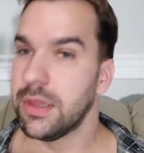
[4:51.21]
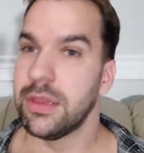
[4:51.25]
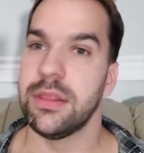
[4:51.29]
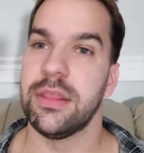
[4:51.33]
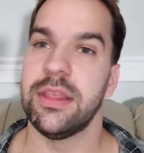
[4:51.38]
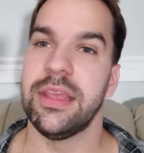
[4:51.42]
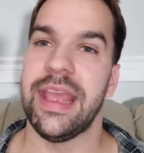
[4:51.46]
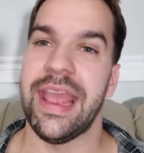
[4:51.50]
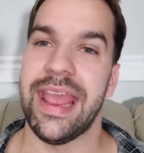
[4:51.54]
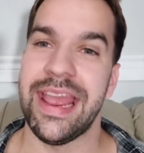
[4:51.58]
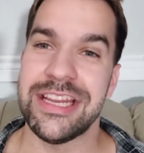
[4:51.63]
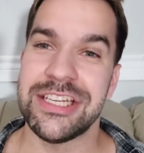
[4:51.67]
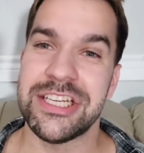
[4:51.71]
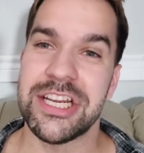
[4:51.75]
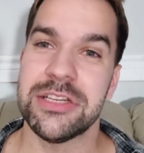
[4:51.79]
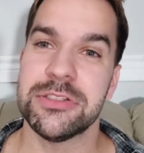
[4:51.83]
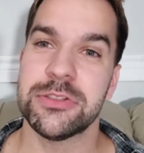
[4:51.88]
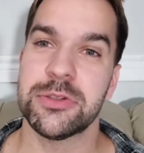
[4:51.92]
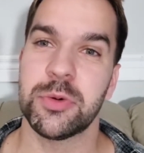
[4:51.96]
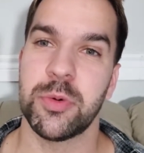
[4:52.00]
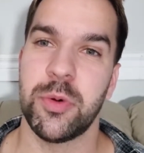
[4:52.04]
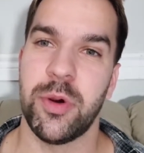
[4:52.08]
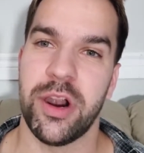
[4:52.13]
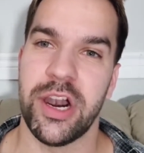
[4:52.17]
The
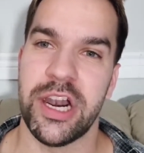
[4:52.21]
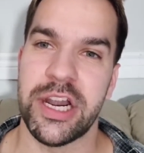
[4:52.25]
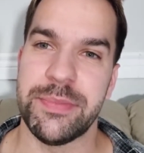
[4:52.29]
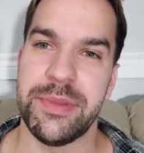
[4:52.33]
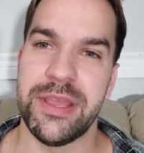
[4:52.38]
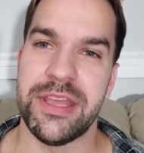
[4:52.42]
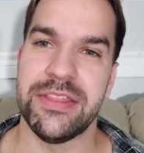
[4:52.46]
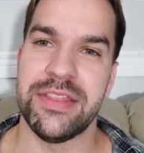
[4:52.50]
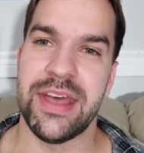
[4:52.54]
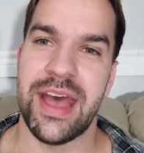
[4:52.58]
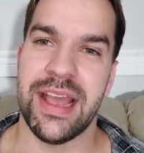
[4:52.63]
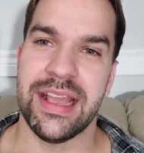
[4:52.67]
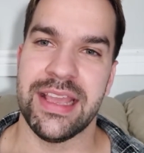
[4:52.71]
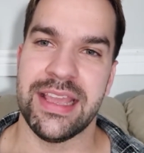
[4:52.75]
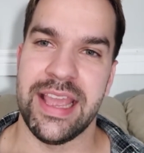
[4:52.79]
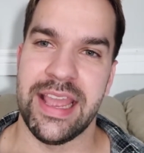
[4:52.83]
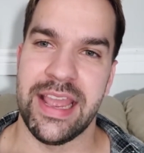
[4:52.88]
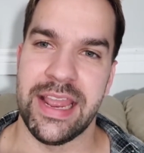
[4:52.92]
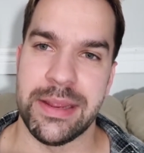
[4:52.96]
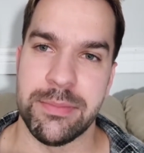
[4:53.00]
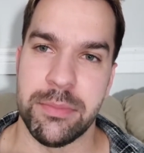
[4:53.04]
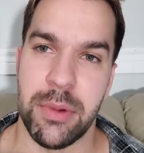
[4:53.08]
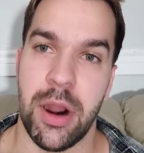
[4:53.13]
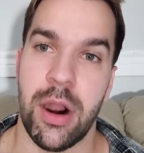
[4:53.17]
HMs required to beat that
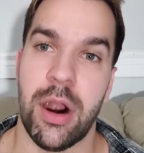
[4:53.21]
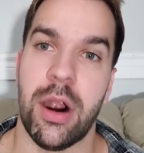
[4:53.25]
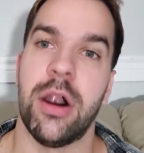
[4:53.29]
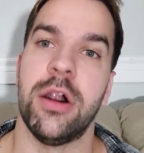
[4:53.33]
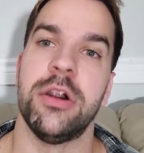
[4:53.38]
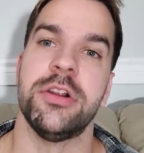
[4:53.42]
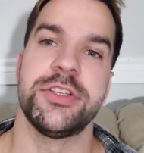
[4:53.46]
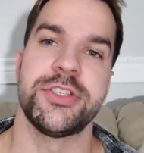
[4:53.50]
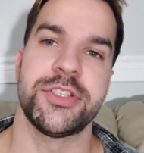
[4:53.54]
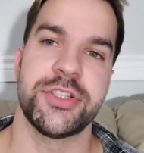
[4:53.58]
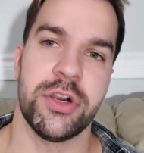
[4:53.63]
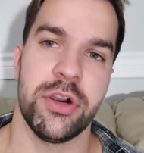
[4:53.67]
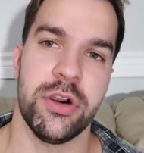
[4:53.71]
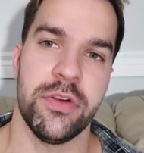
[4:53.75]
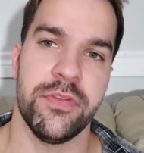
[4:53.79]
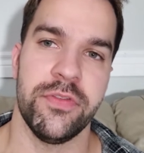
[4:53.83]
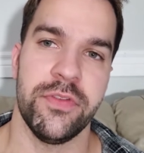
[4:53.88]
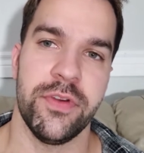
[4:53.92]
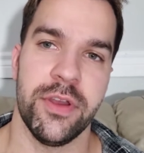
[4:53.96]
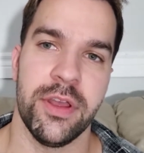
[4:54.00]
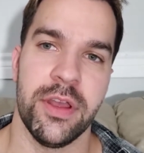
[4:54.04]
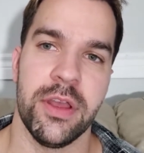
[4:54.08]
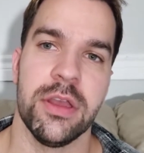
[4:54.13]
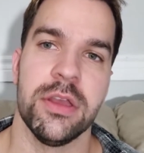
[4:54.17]
game are Surf,
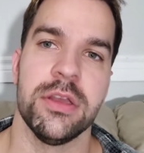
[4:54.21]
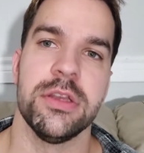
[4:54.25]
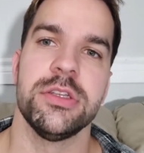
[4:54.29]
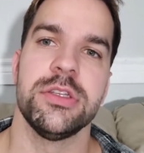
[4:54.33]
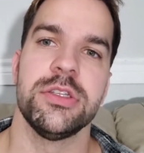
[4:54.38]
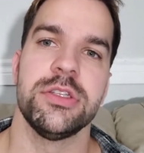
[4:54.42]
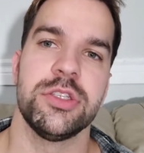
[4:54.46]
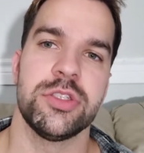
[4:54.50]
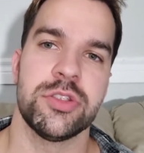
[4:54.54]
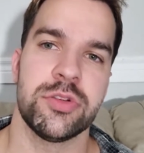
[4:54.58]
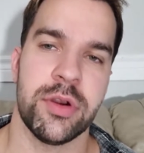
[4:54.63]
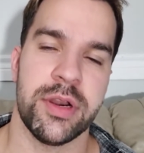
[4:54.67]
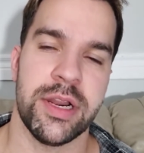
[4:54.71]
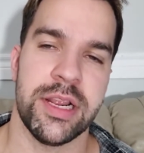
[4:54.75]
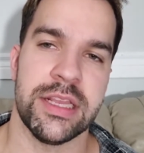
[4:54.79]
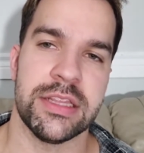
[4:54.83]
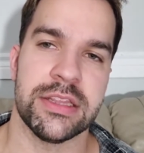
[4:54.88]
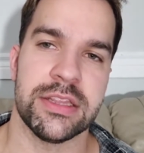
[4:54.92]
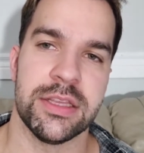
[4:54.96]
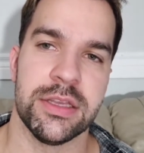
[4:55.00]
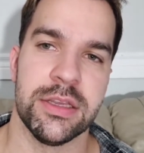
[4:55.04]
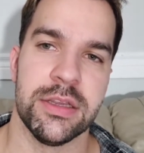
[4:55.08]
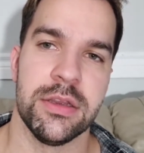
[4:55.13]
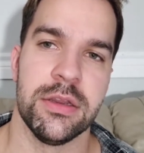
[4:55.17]

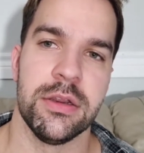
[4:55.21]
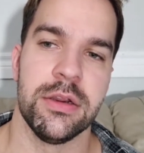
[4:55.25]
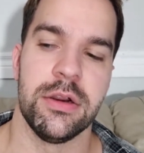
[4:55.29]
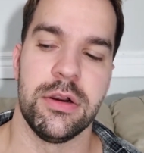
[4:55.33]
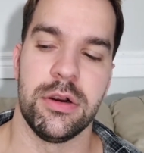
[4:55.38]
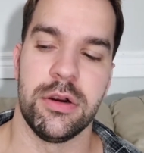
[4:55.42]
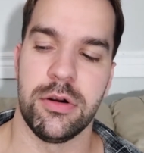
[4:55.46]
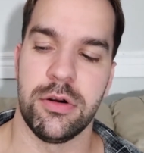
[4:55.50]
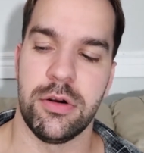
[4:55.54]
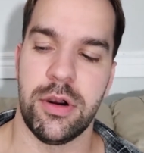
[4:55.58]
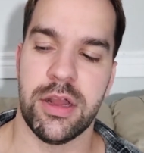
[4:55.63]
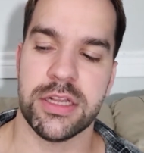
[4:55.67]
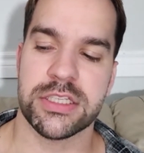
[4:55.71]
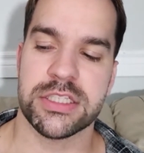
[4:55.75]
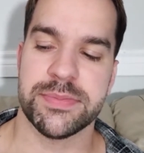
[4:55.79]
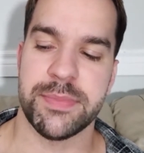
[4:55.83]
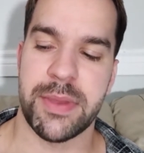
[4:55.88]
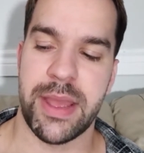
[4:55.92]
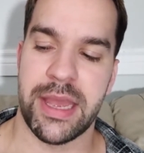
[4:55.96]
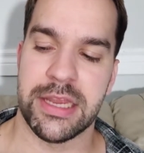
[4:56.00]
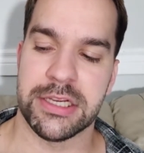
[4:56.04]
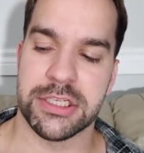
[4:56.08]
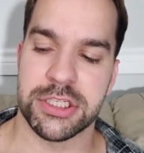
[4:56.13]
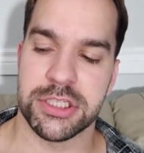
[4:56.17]
Strength, Rock
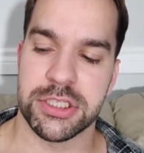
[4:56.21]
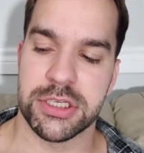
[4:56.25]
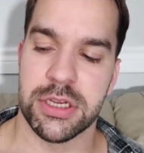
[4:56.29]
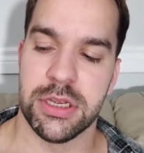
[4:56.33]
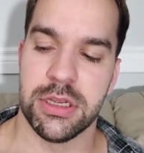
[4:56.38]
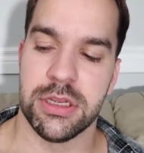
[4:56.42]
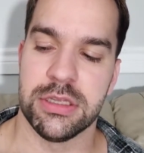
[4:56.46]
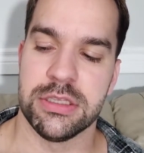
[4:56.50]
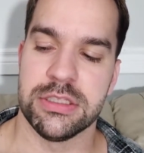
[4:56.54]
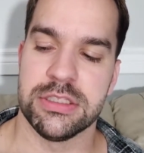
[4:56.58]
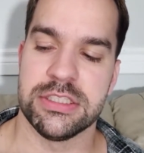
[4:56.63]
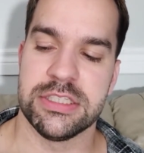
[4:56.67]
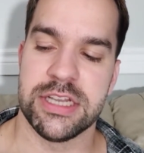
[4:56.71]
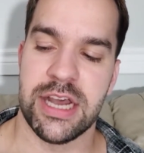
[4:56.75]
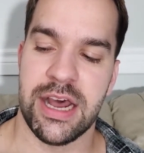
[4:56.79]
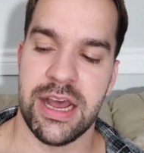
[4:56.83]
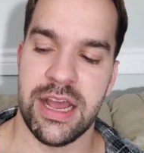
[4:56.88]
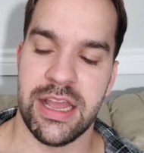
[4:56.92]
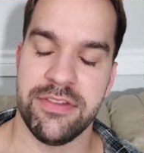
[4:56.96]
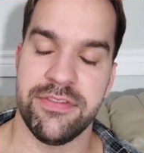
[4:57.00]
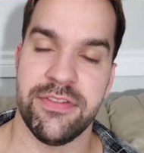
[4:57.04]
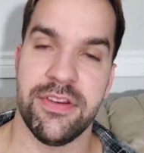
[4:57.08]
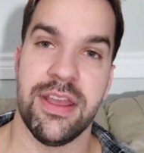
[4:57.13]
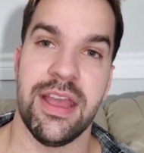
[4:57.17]
Smash,
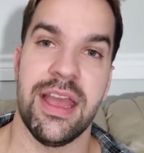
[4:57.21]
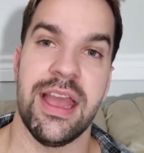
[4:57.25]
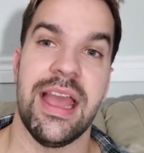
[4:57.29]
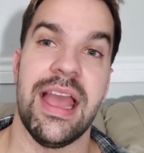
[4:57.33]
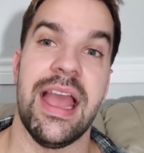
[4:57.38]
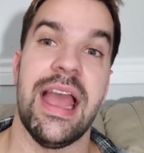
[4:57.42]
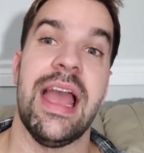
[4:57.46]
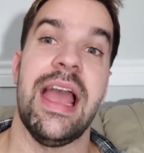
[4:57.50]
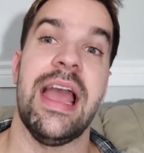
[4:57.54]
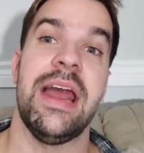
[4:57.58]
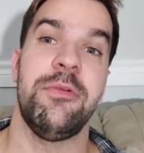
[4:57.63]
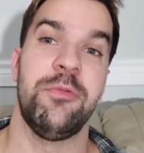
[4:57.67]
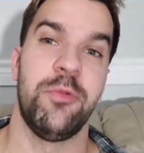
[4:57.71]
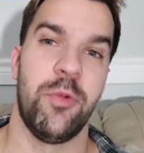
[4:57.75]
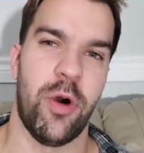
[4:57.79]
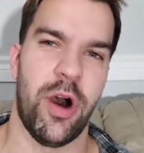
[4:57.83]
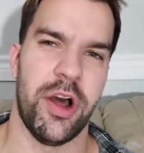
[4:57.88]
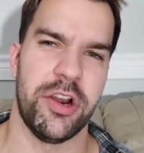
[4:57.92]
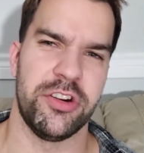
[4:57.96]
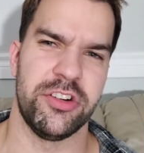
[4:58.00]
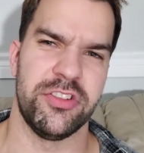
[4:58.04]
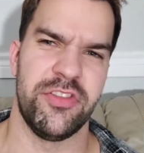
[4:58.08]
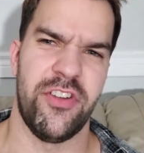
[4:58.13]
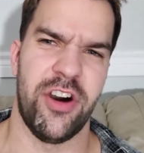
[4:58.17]
Dive, and
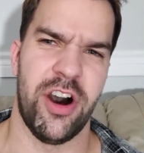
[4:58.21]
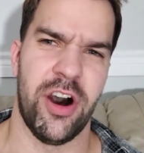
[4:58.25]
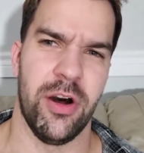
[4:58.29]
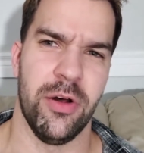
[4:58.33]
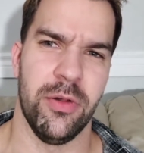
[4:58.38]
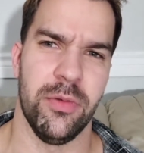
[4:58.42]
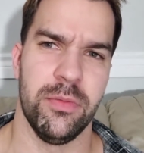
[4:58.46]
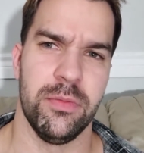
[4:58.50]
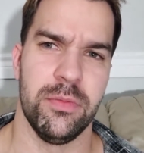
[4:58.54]
Waterfall.